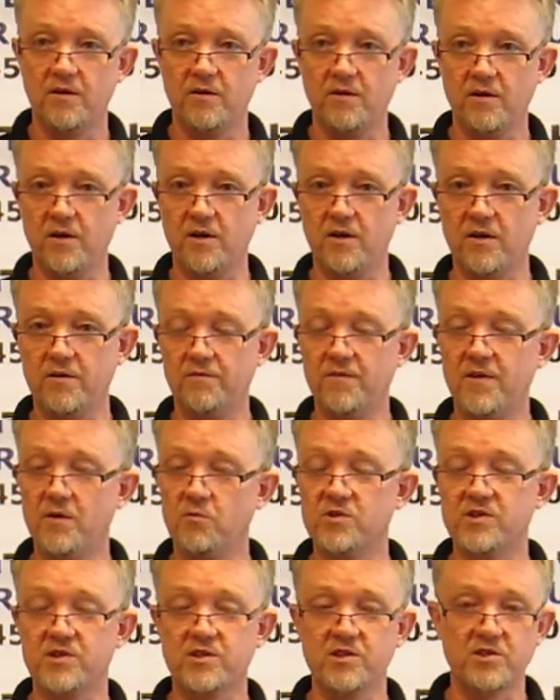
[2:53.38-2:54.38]
that
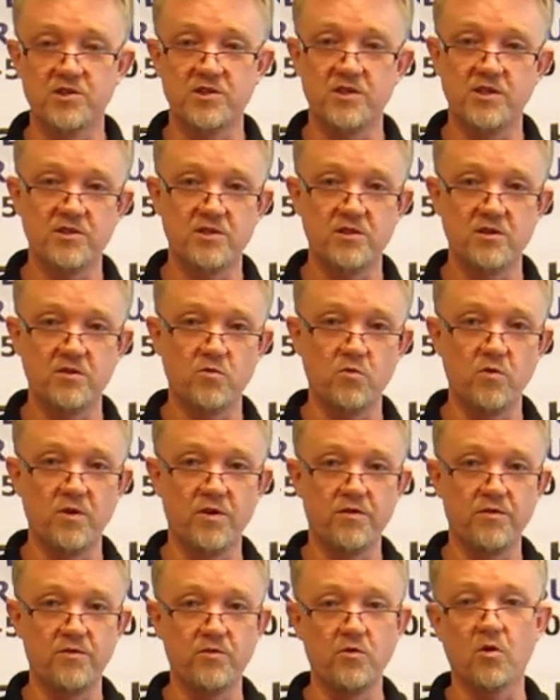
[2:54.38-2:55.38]
was consistent
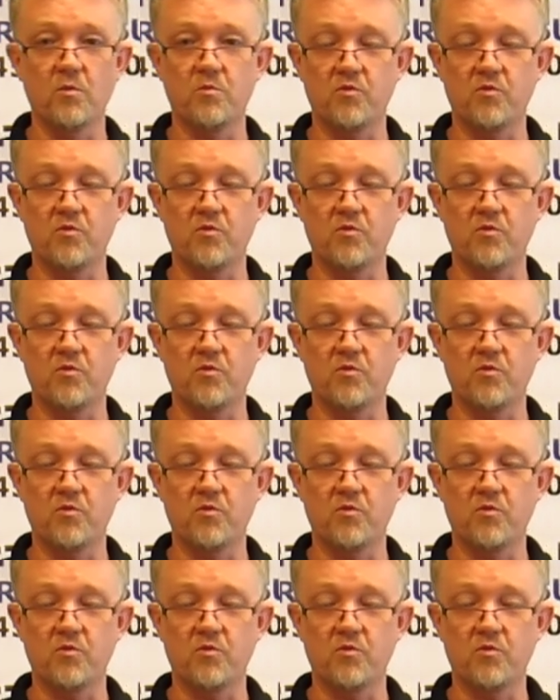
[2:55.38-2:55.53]
with your